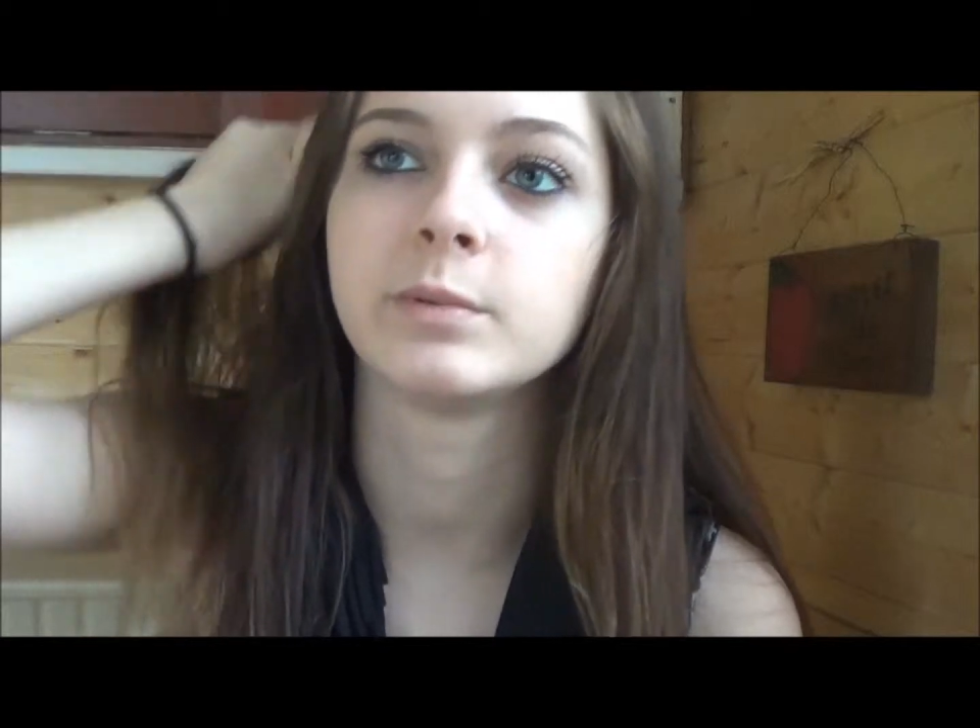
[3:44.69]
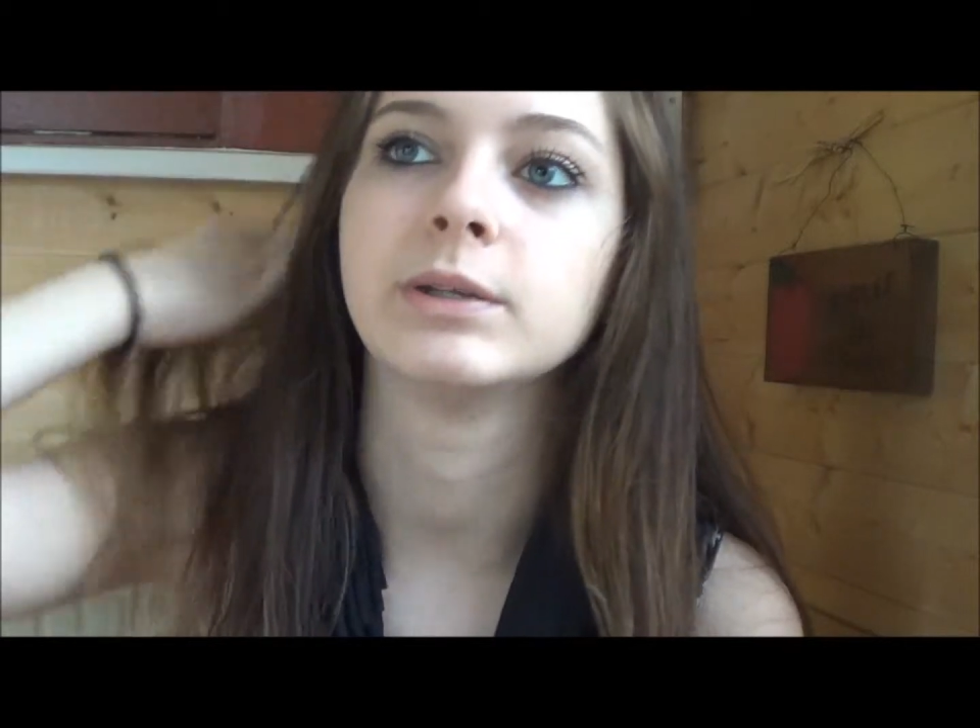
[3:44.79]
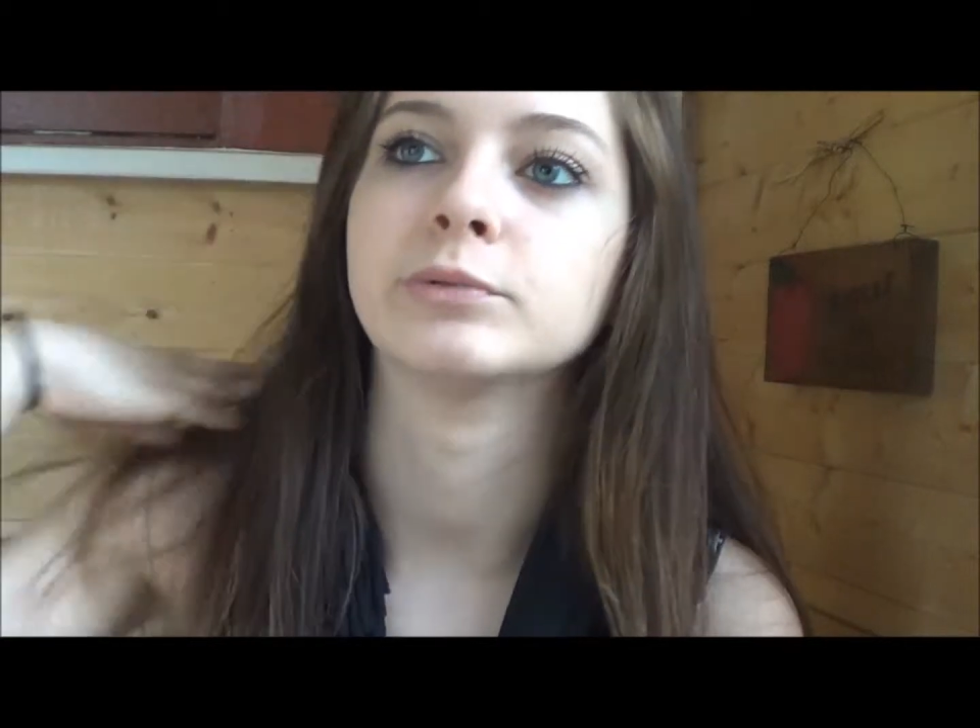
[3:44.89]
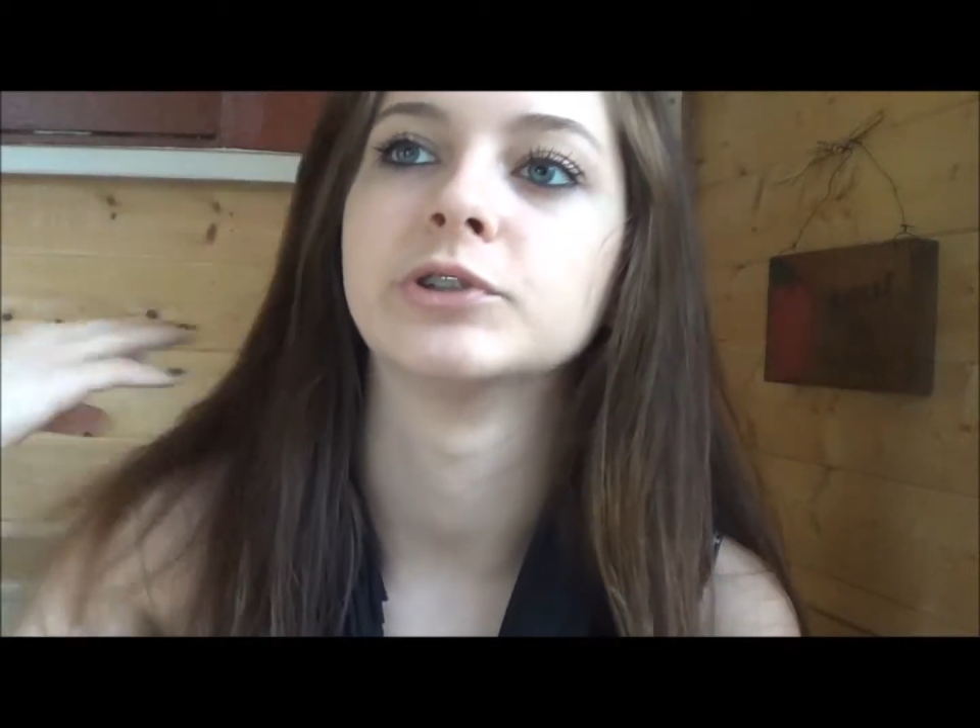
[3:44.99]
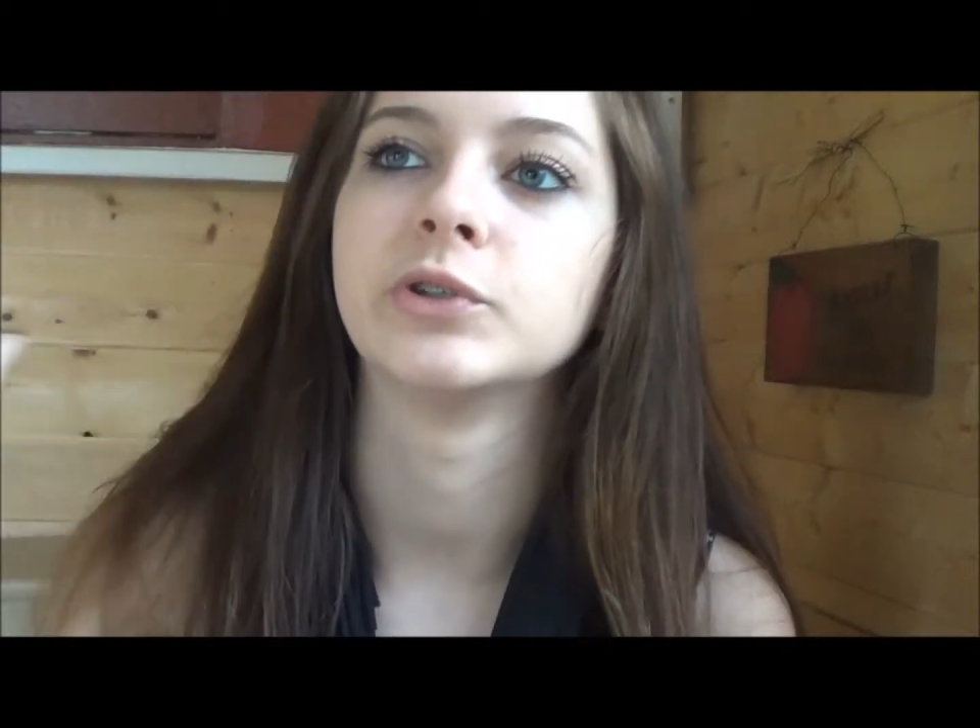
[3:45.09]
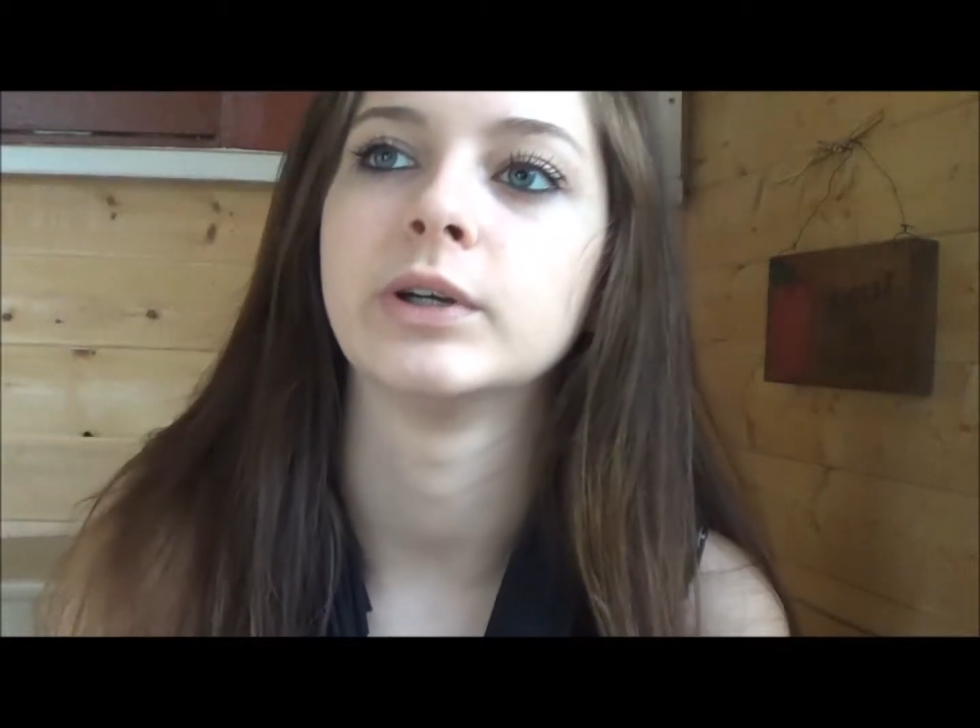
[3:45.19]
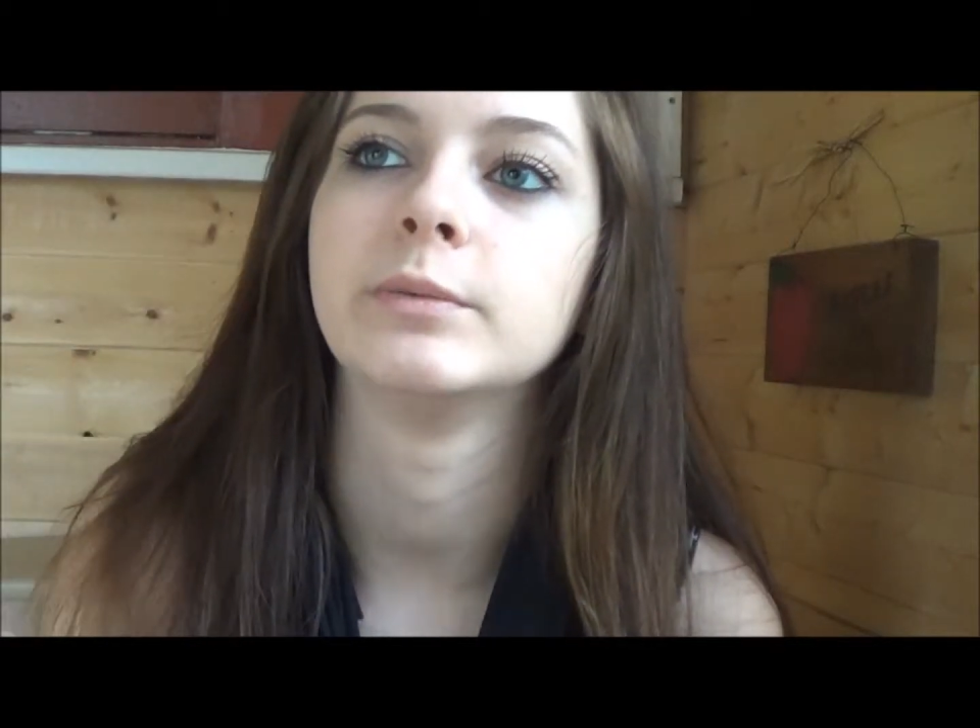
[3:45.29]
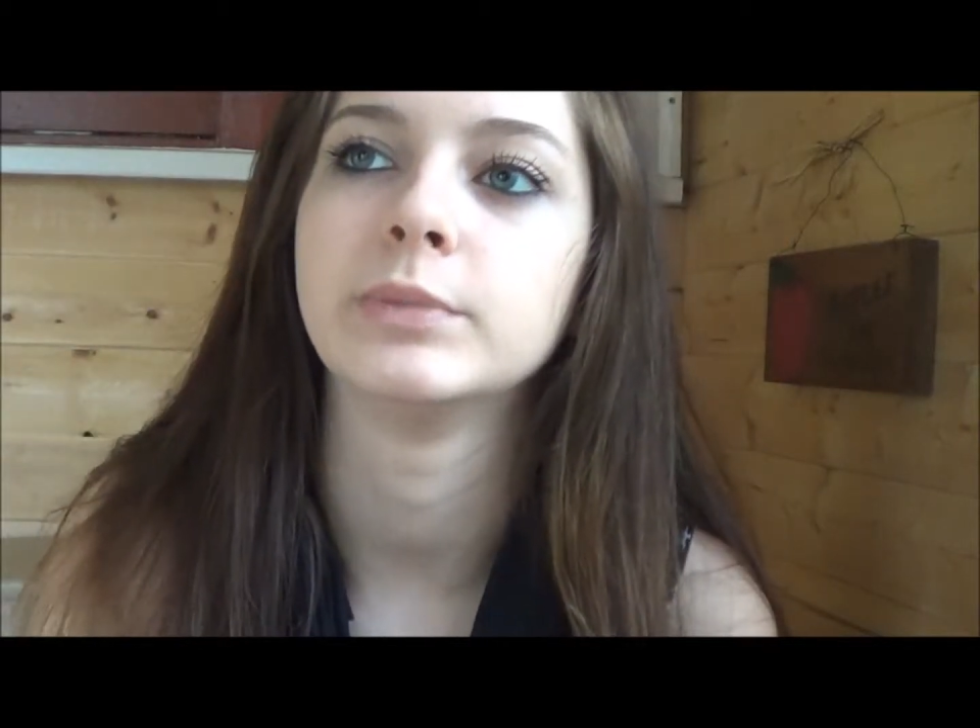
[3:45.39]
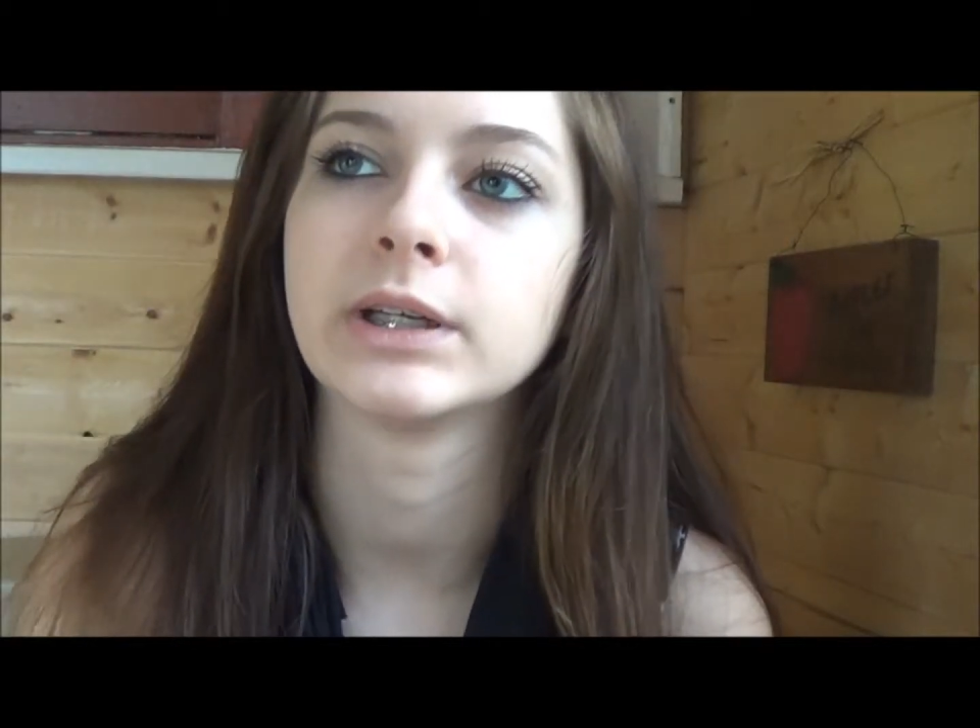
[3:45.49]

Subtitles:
people do it